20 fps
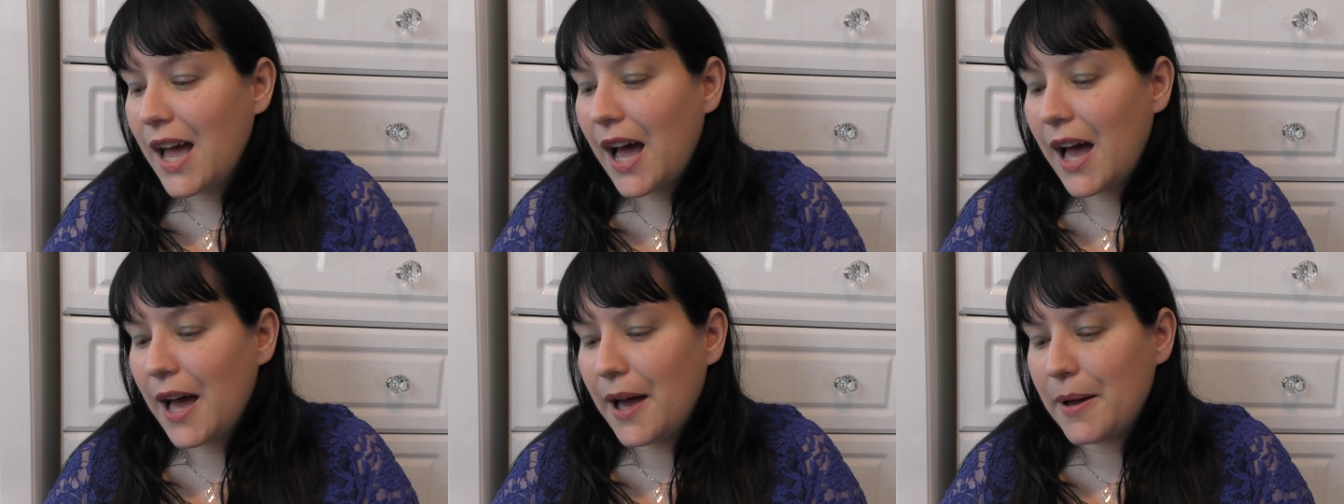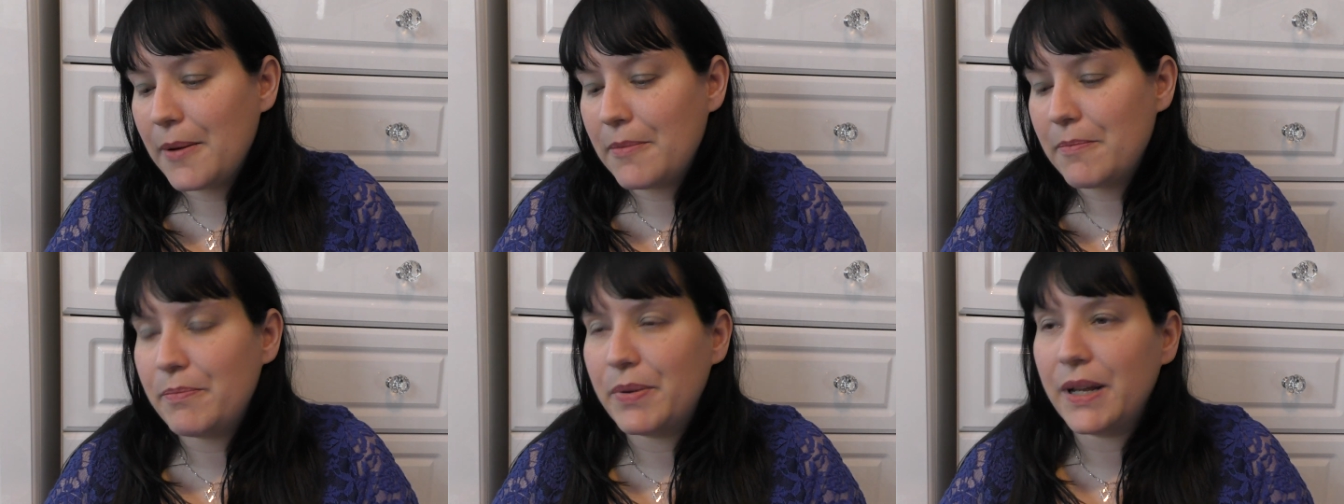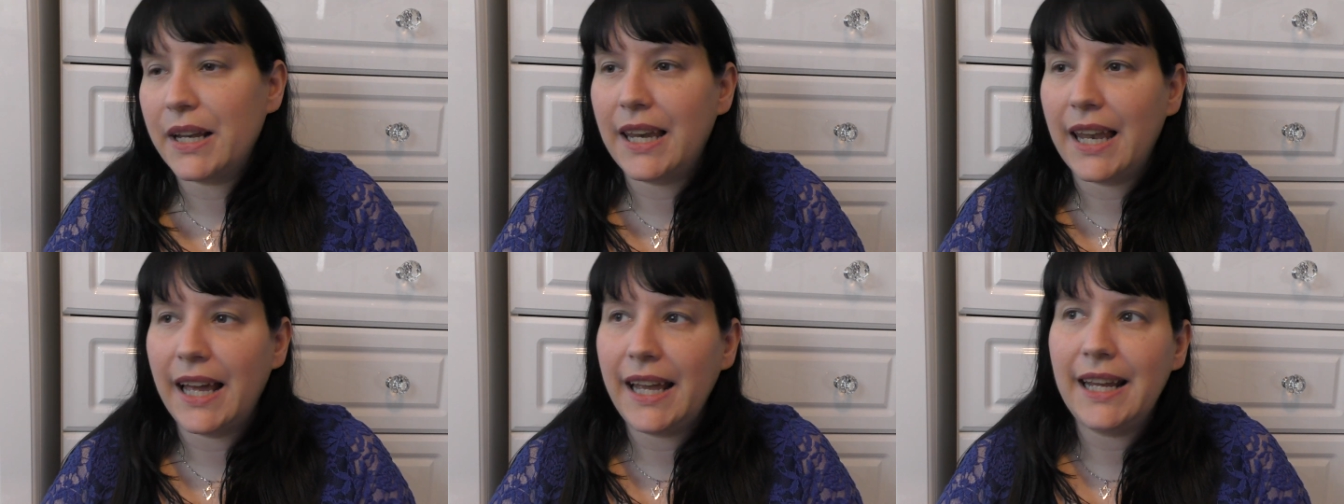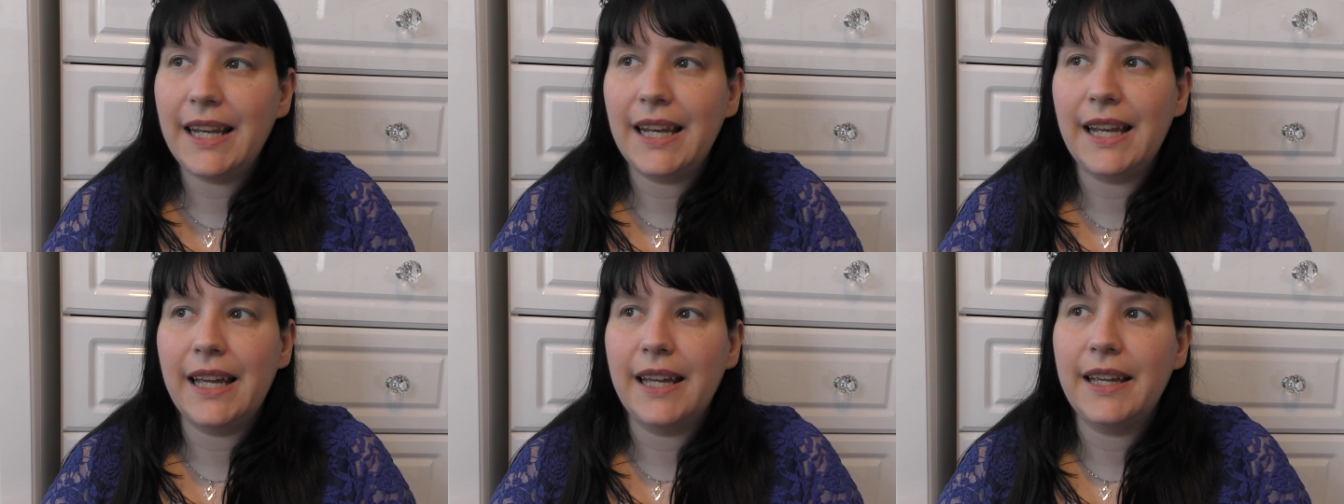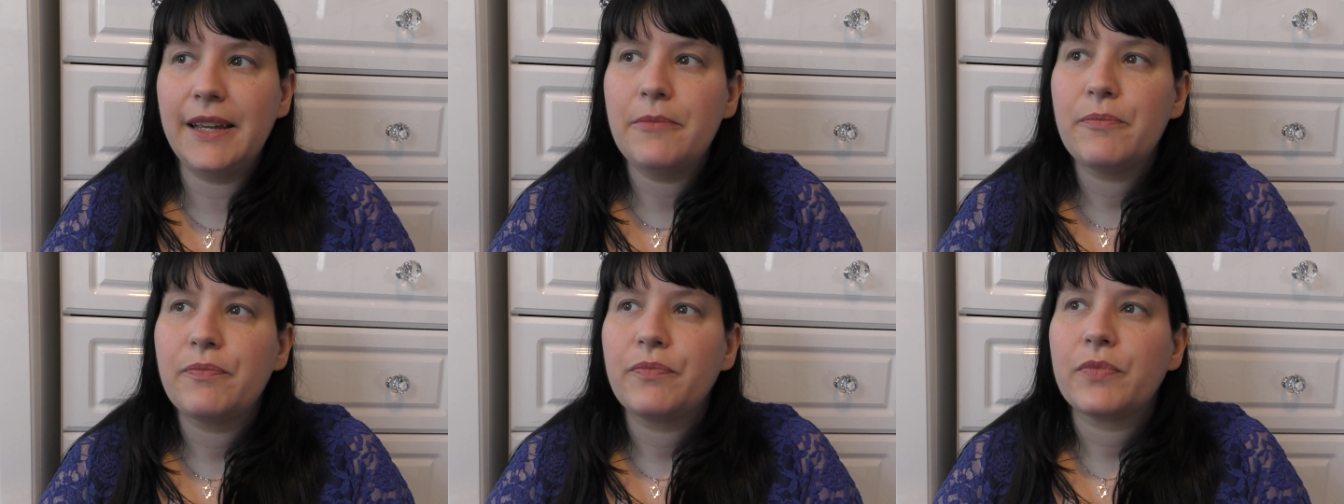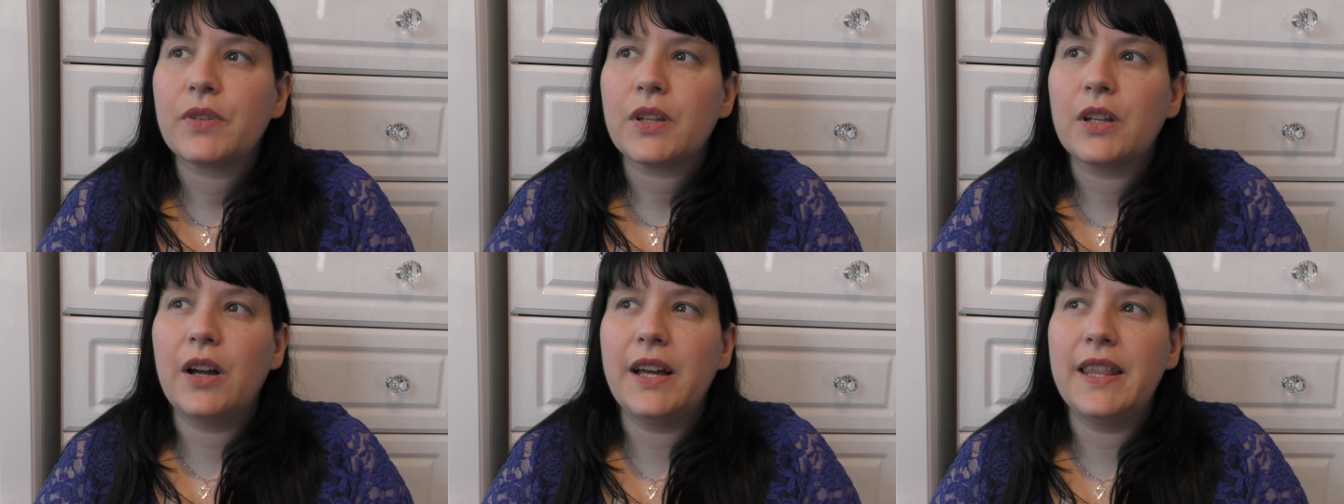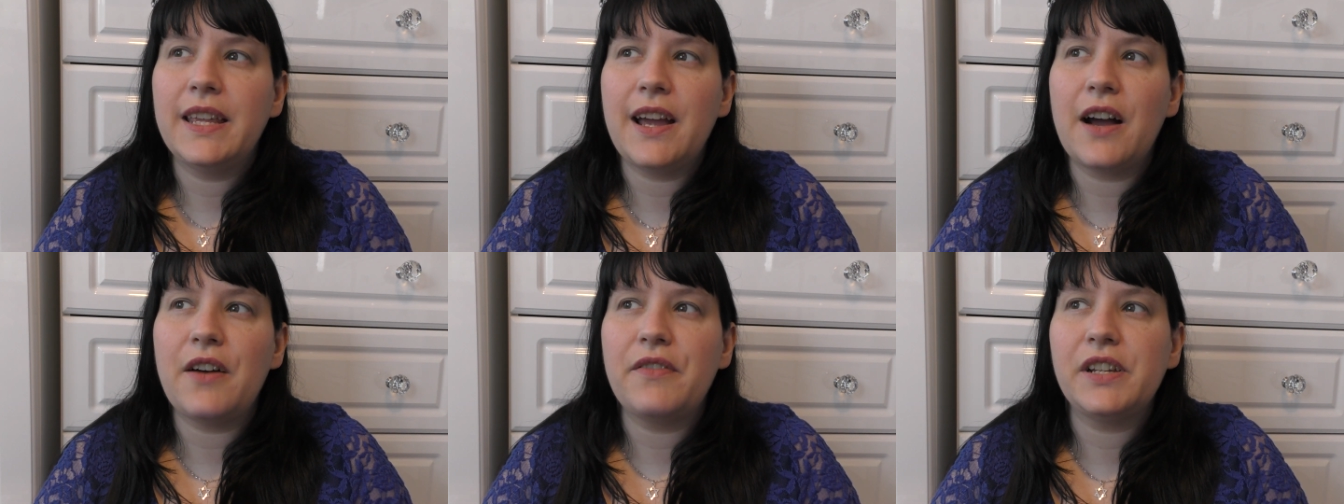Um, but lately, like
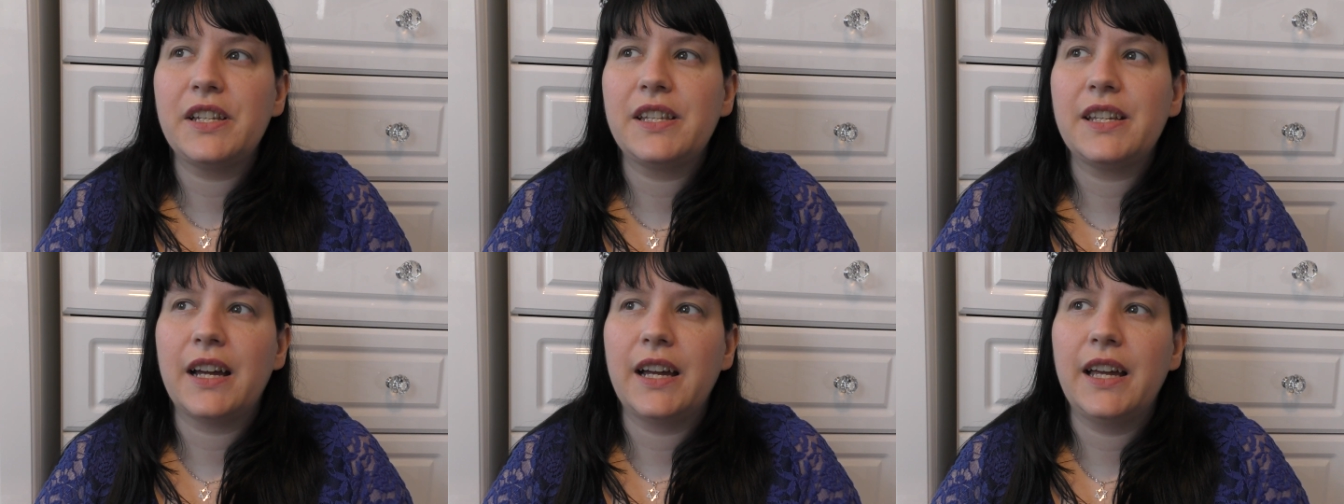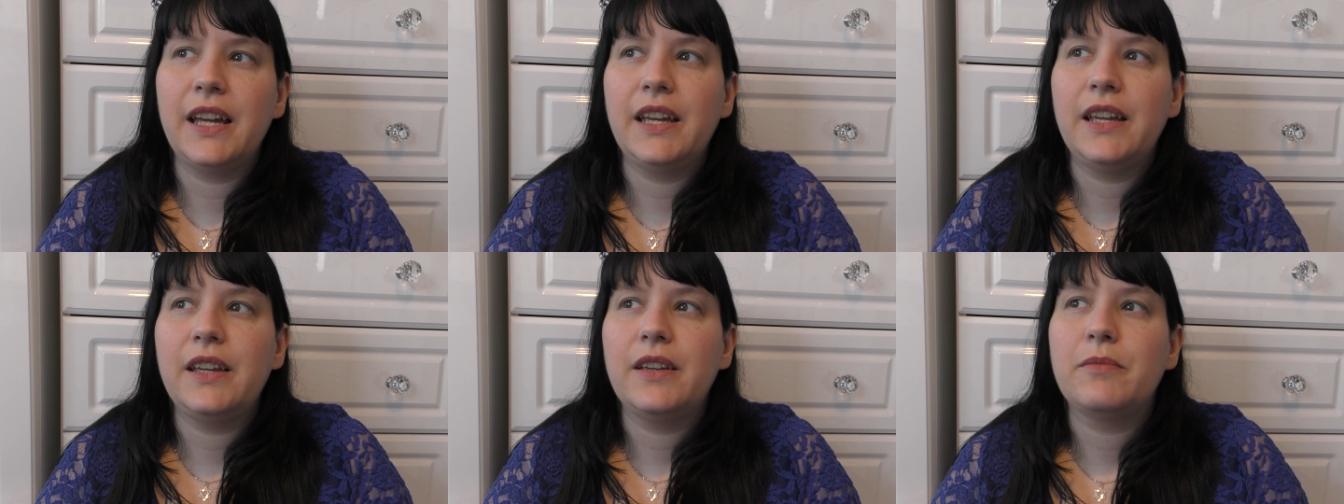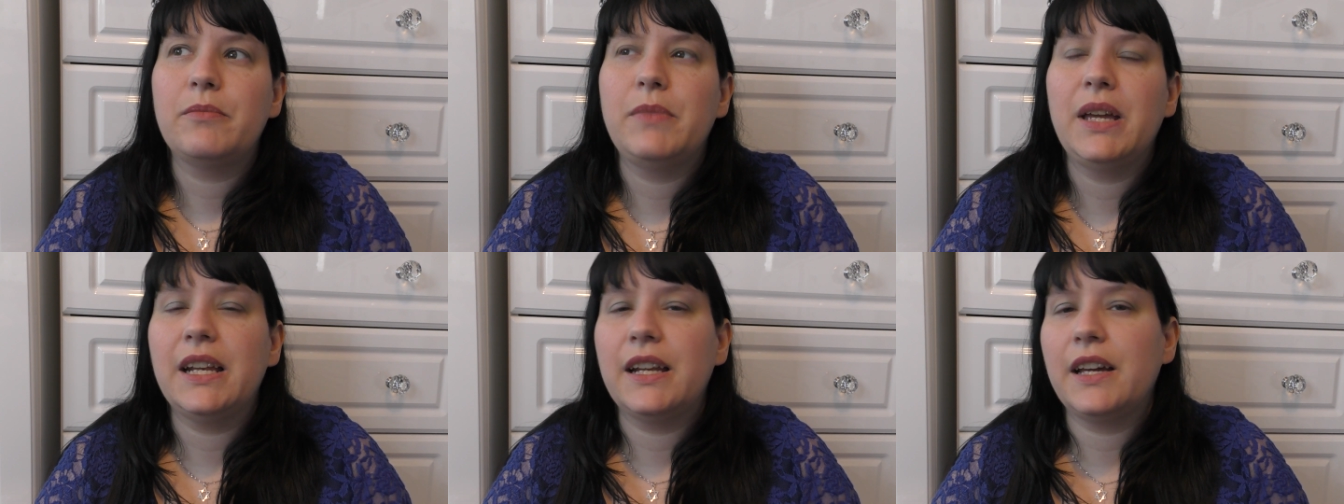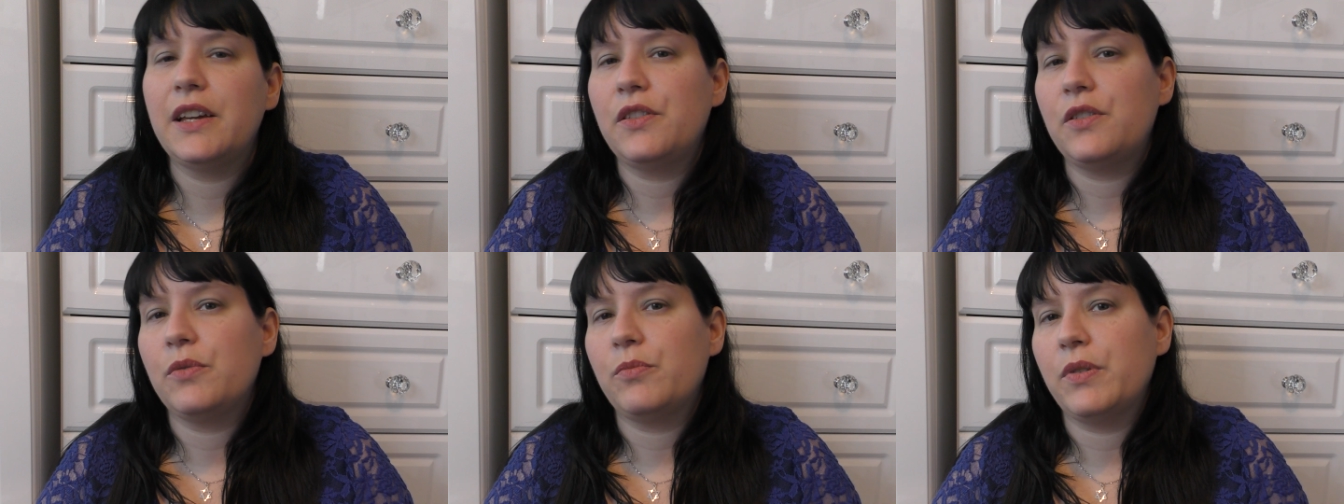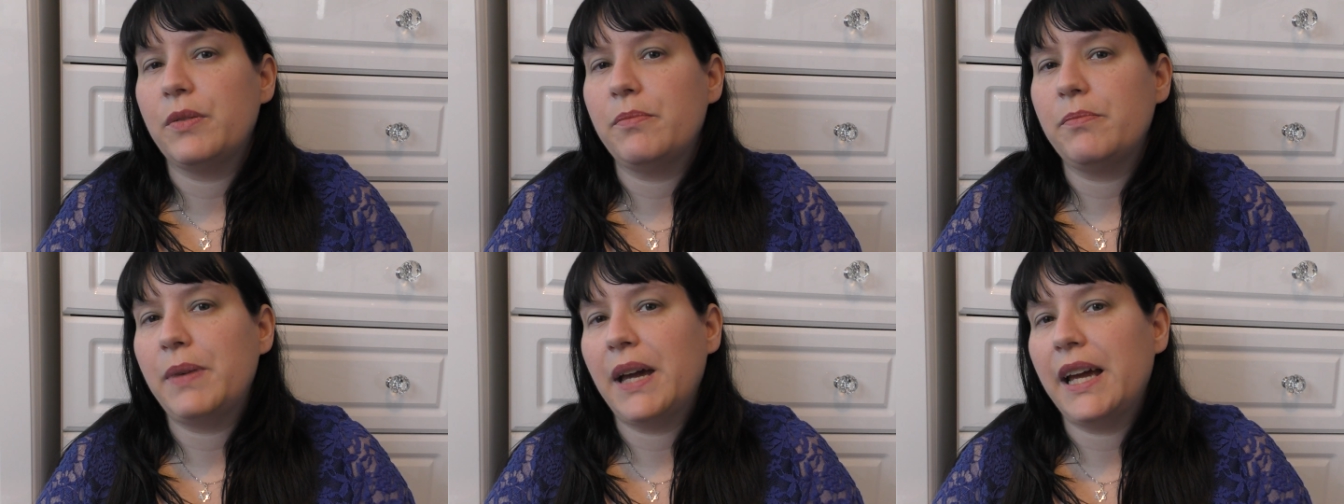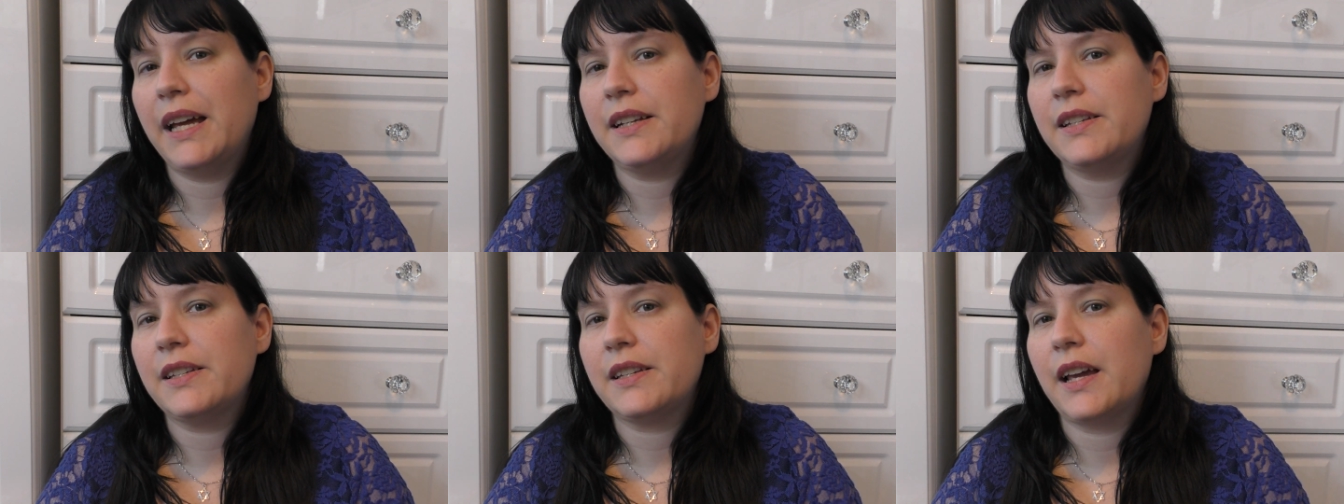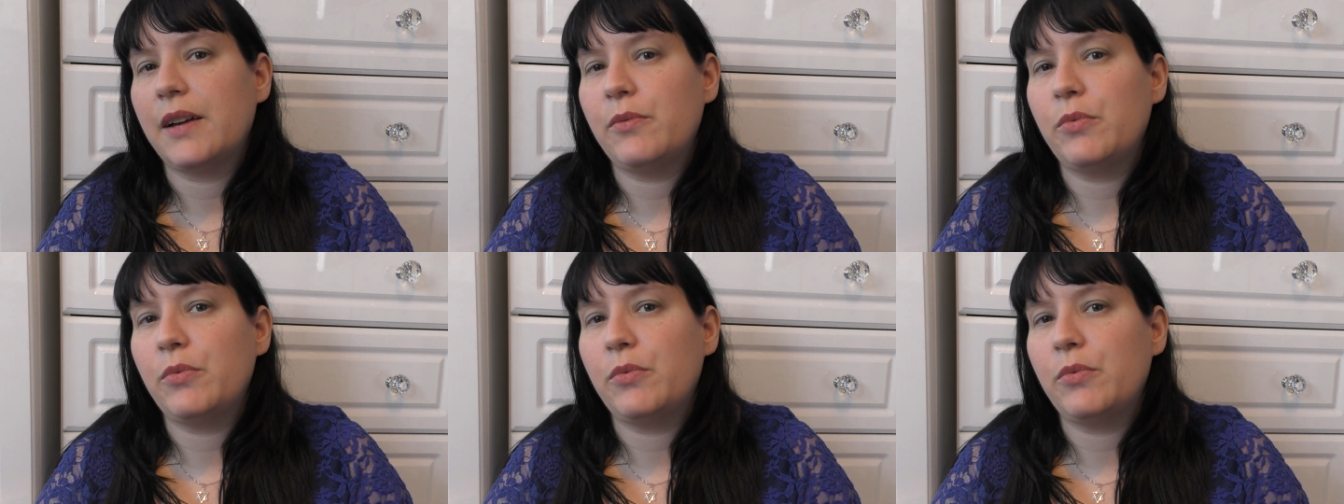the other day, me and Nathan were in bed.